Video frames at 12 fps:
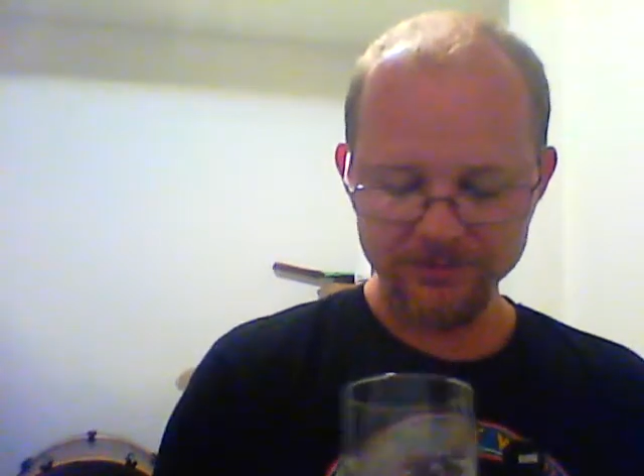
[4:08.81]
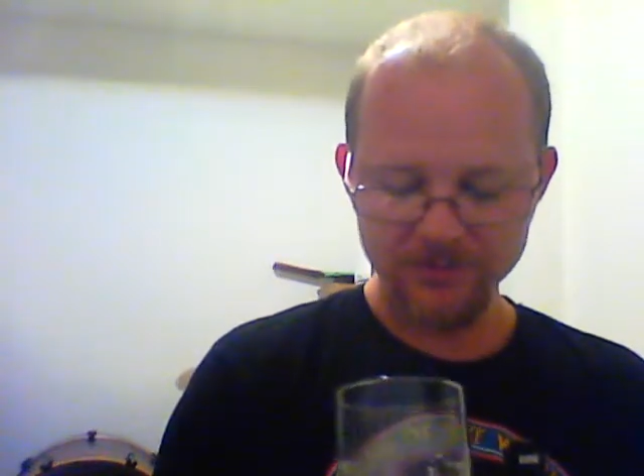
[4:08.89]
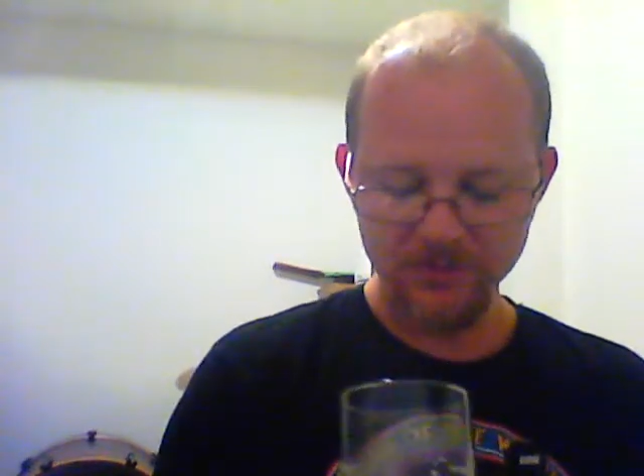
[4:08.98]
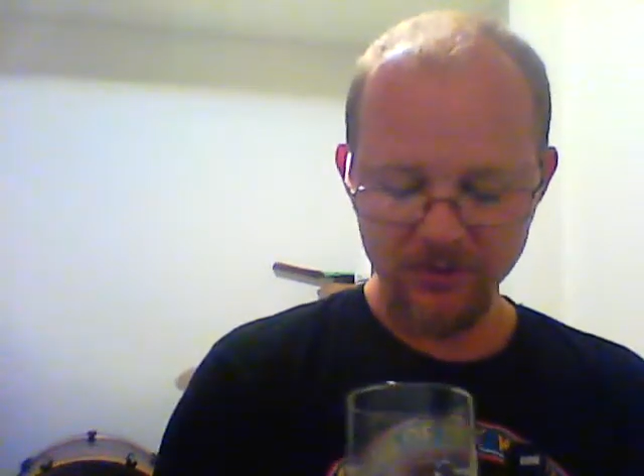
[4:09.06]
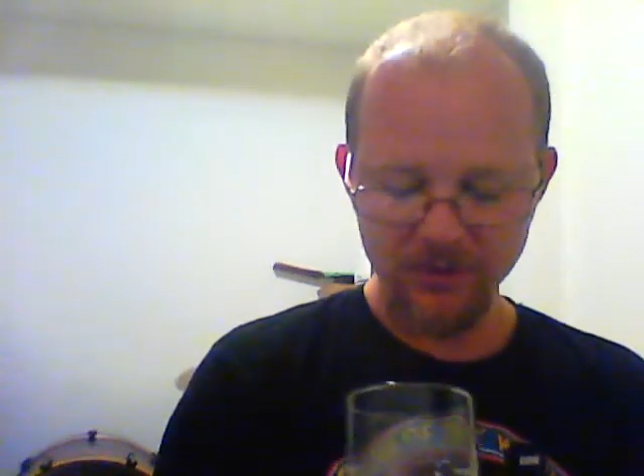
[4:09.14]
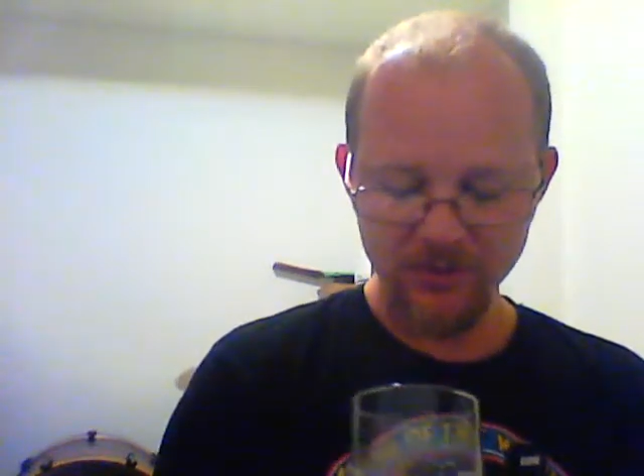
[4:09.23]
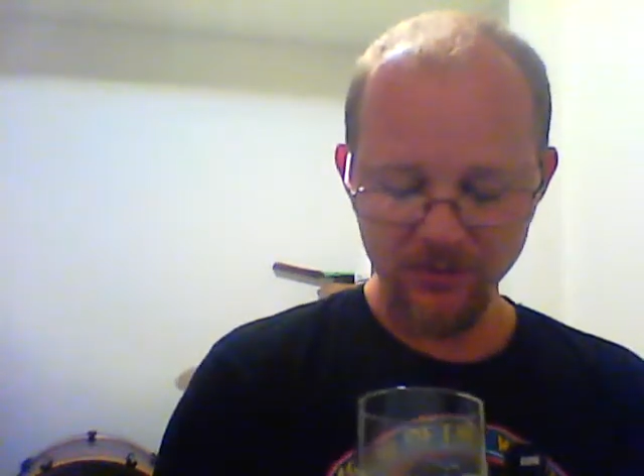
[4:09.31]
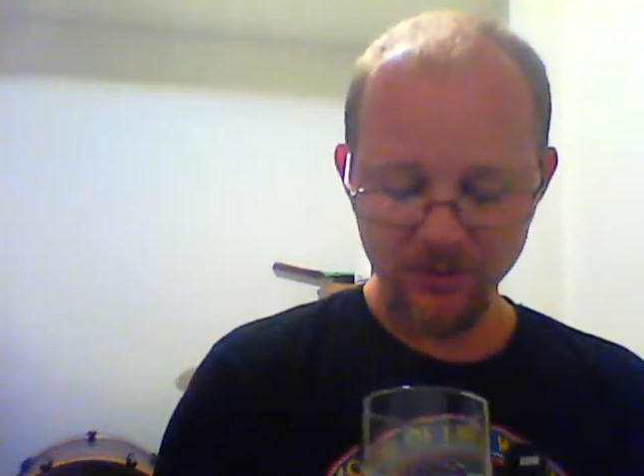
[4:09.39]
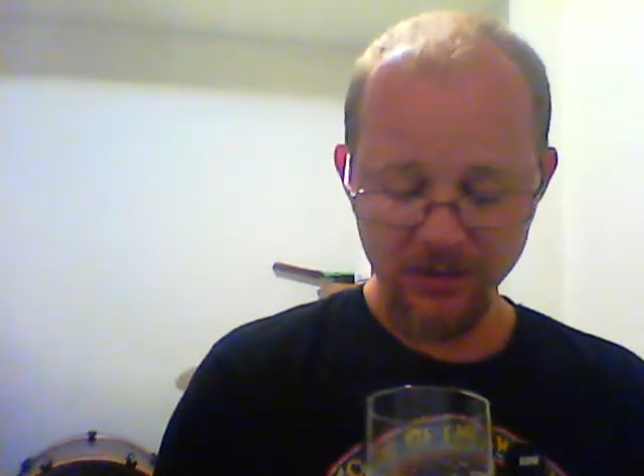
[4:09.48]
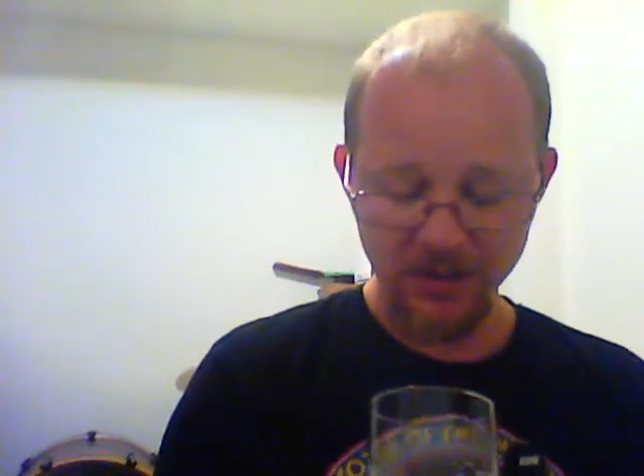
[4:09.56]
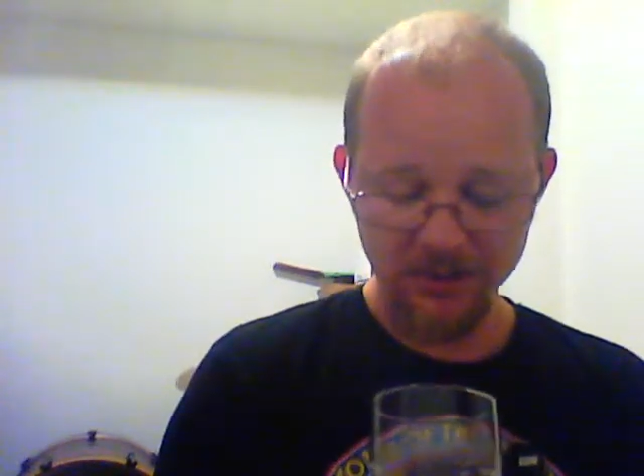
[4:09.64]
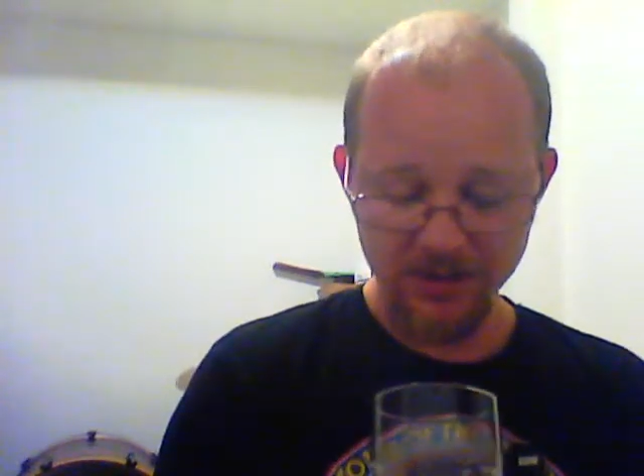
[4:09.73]
like low
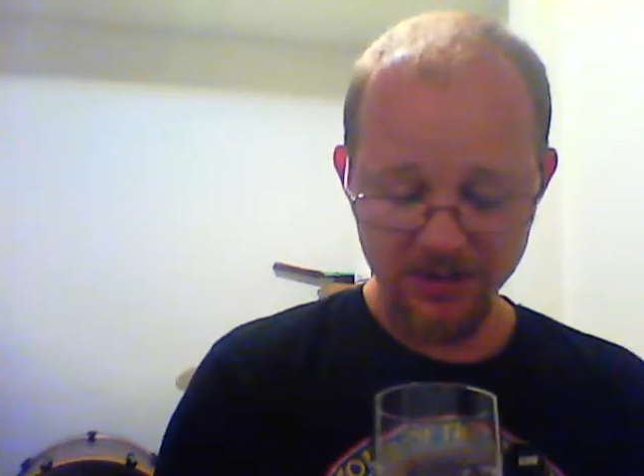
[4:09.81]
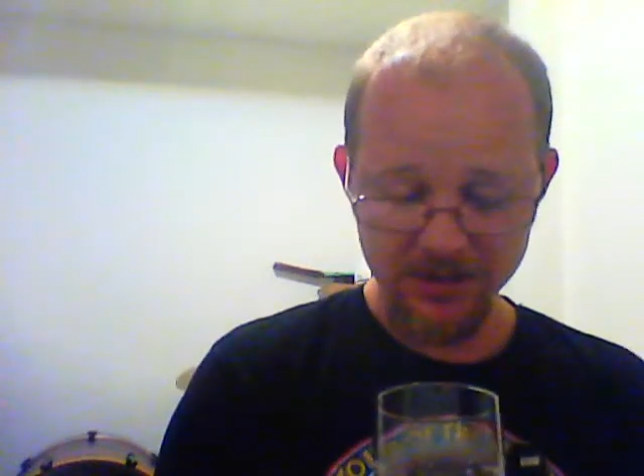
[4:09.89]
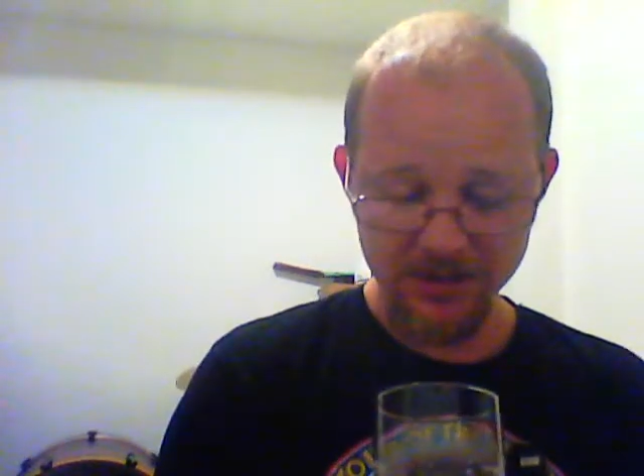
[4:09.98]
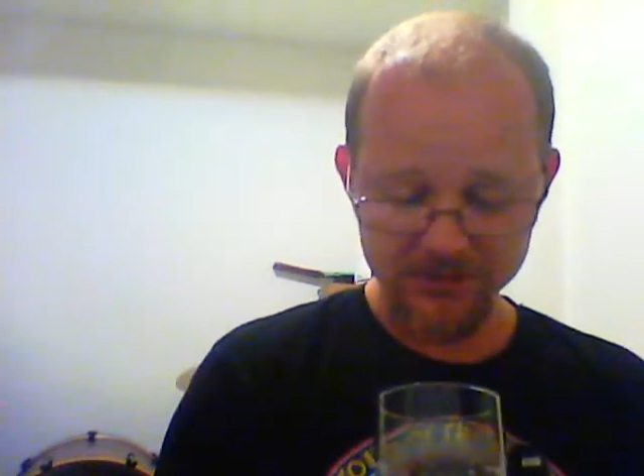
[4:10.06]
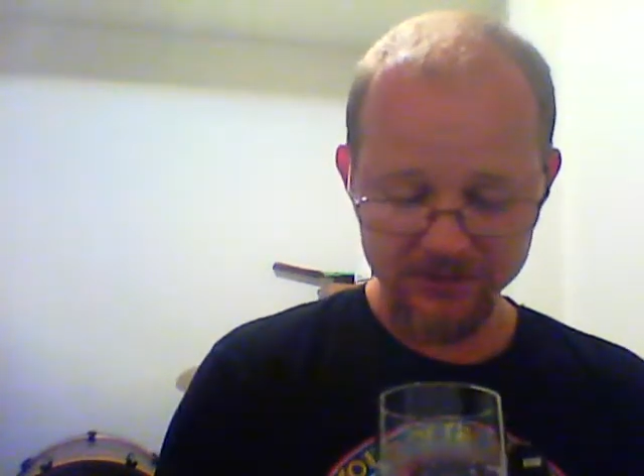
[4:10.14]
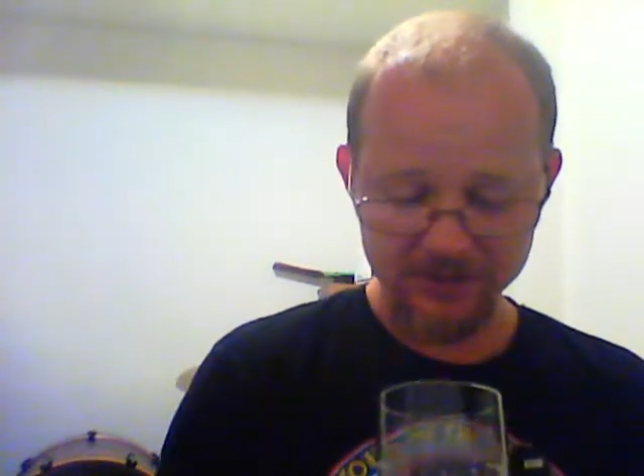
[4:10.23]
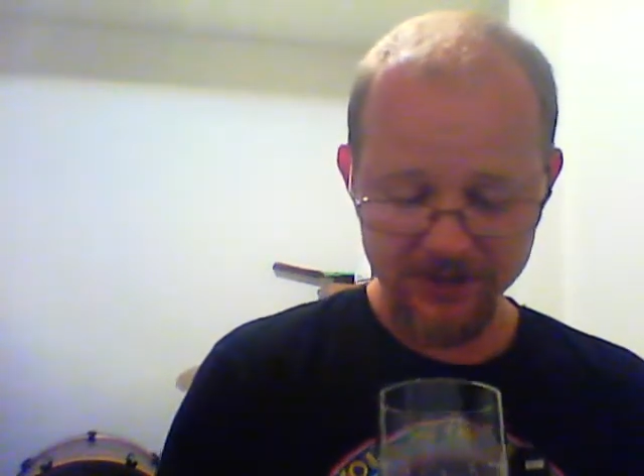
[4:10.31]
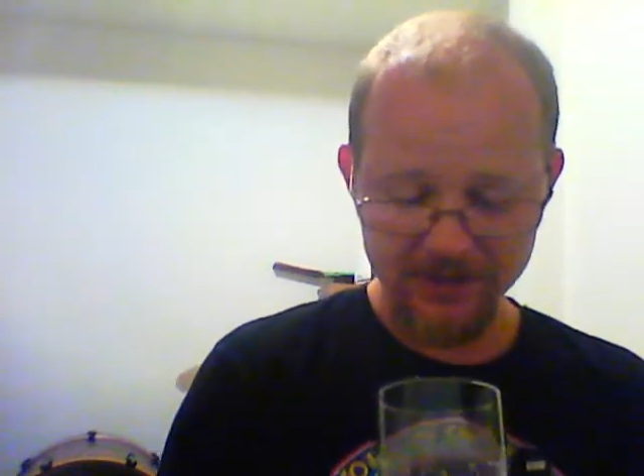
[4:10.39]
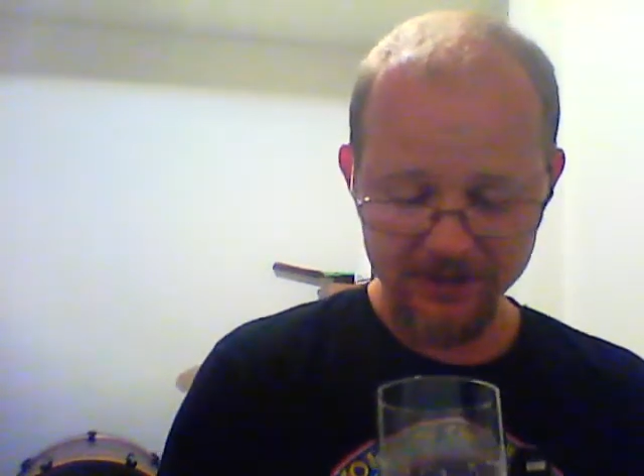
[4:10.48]
carb ale head